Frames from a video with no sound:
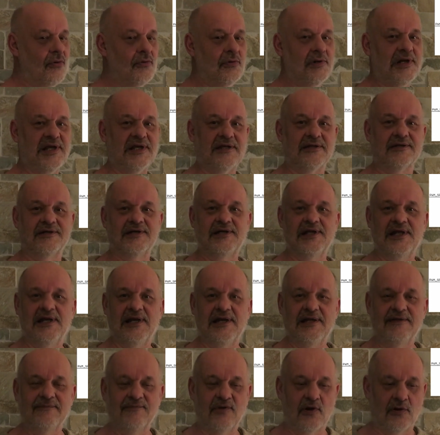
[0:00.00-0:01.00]
only
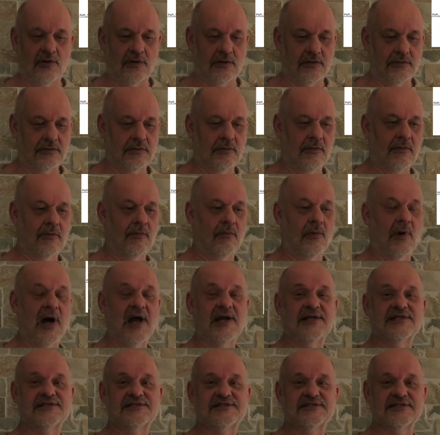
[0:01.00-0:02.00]
deliver
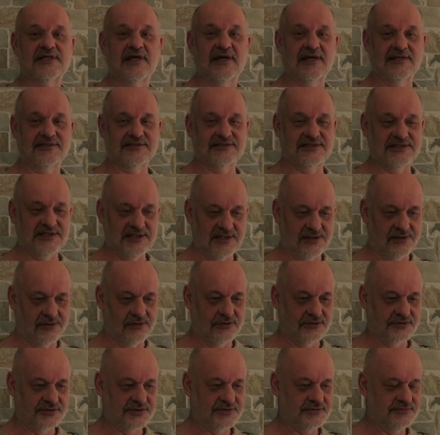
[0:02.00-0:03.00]
ones and
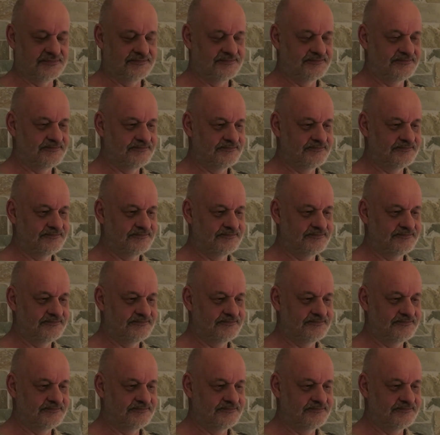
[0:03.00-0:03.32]
zeros.